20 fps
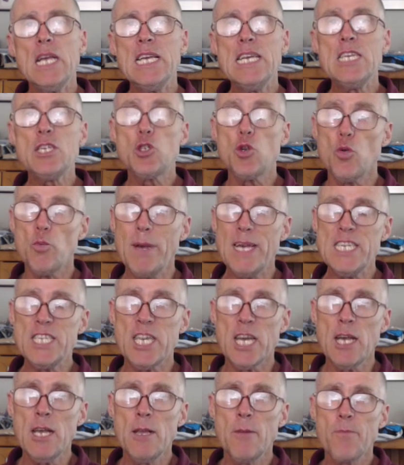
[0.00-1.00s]
itu
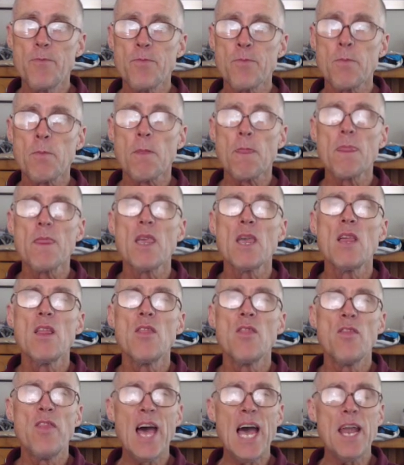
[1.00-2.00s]
meja,
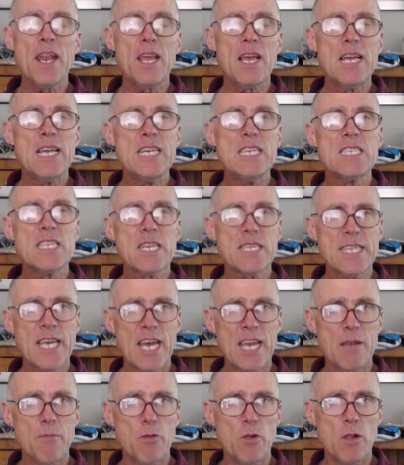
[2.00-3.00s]
that is a
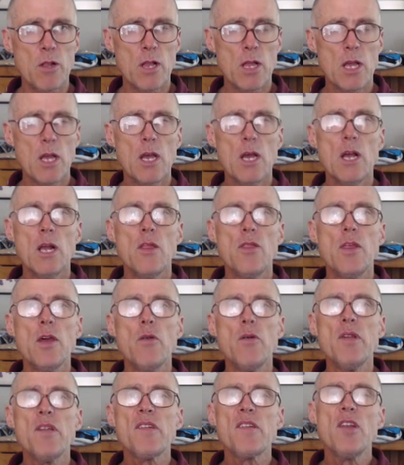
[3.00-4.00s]
table.
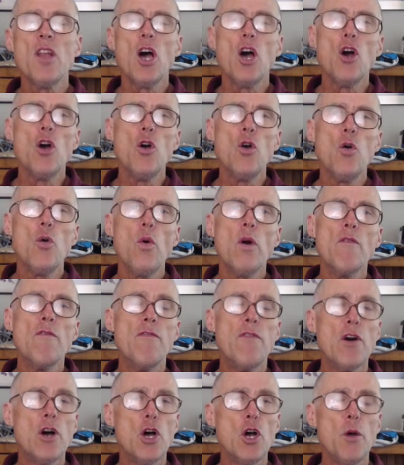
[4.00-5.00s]
There is no
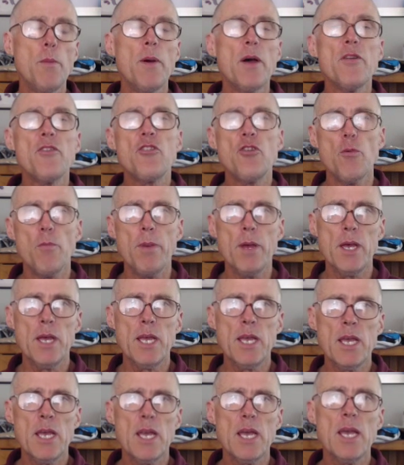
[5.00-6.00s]
verb to
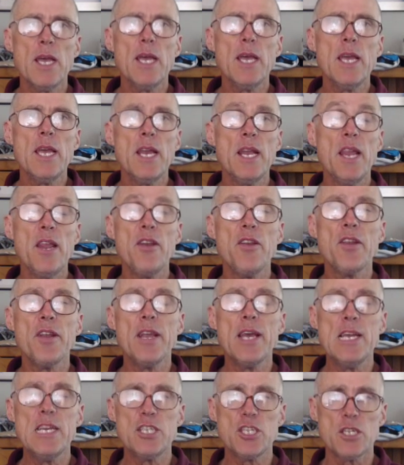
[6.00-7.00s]
be in
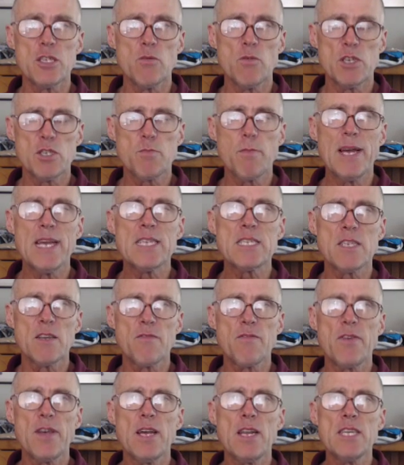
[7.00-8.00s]
Indonesian, which makes
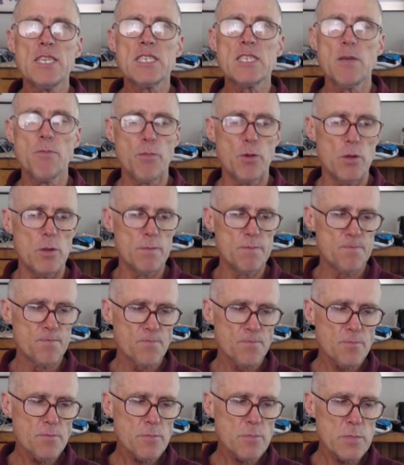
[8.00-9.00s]
it fairly simple.
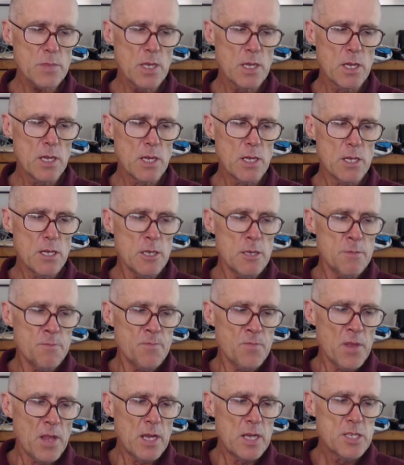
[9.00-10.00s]

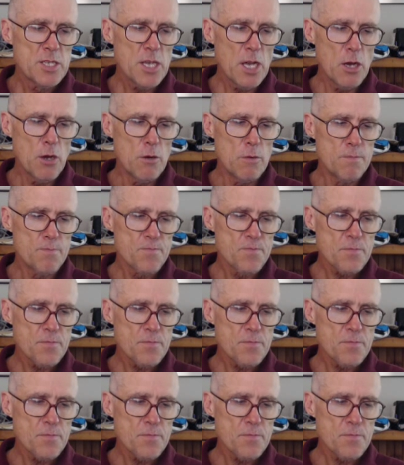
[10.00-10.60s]
So